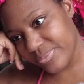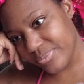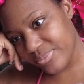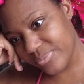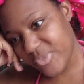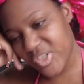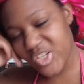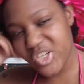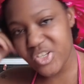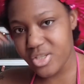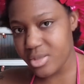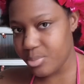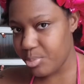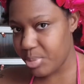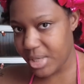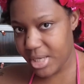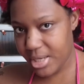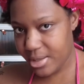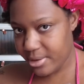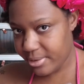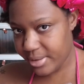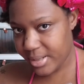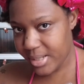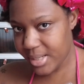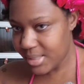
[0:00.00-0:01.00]
she's a
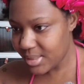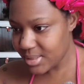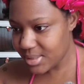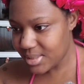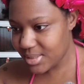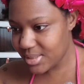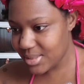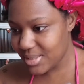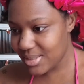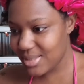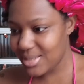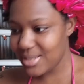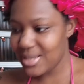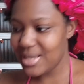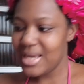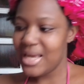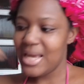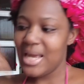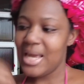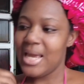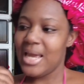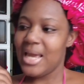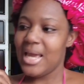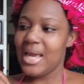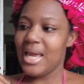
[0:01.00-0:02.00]
parent,
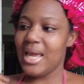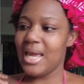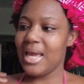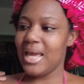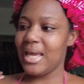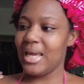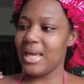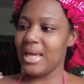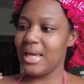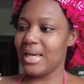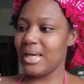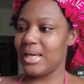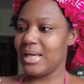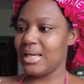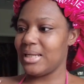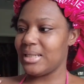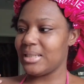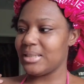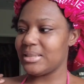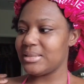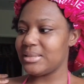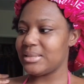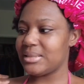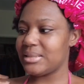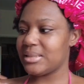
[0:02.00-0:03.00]

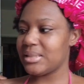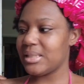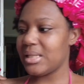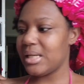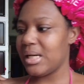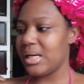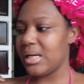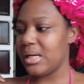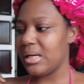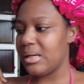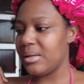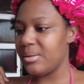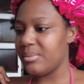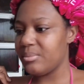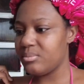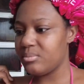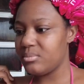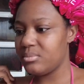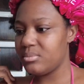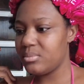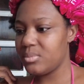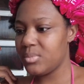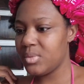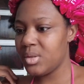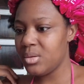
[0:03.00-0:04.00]
and
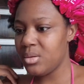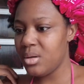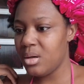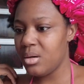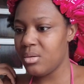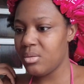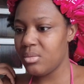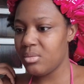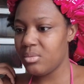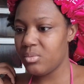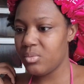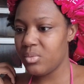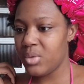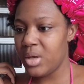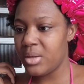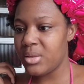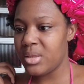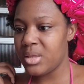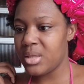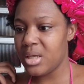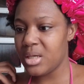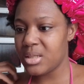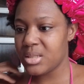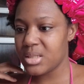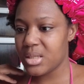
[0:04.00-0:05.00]

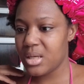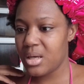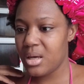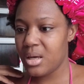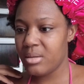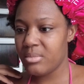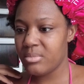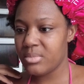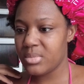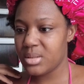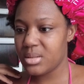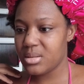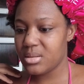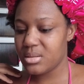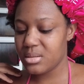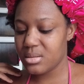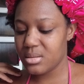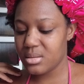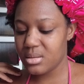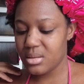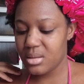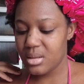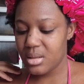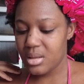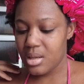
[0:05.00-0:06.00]
and thus comes
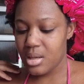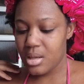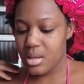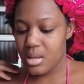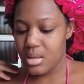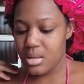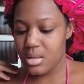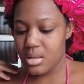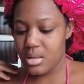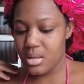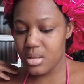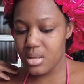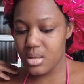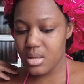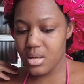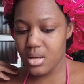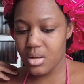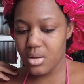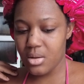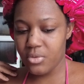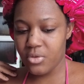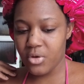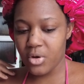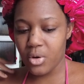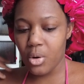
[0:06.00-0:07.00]

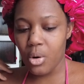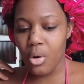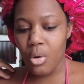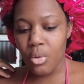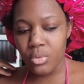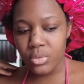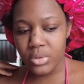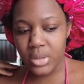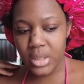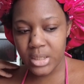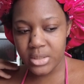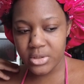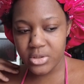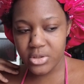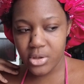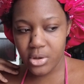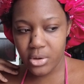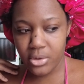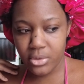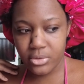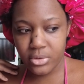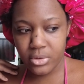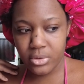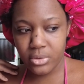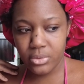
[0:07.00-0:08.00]
their own
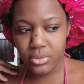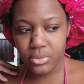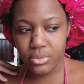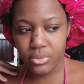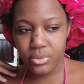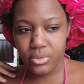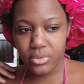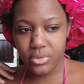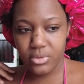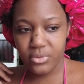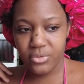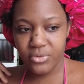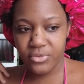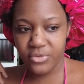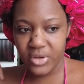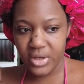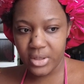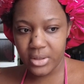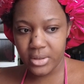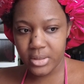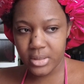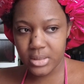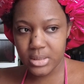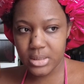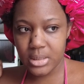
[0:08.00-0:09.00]
internal
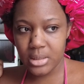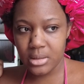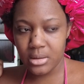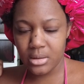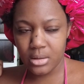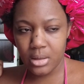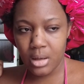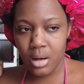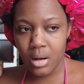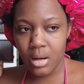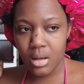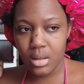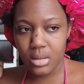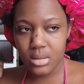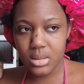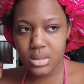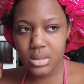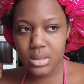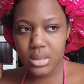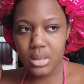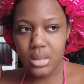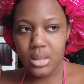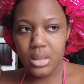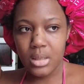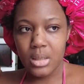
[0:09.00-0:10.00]
fears and
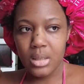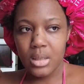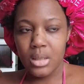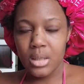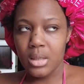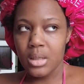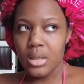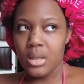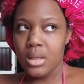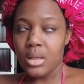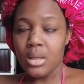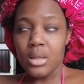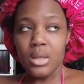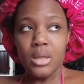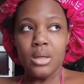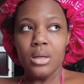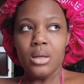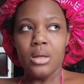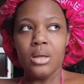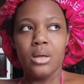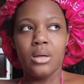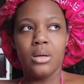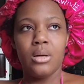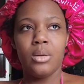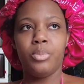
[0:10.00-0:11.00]
thoughts.
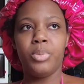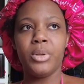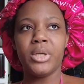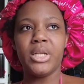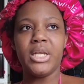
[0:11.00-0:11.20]
But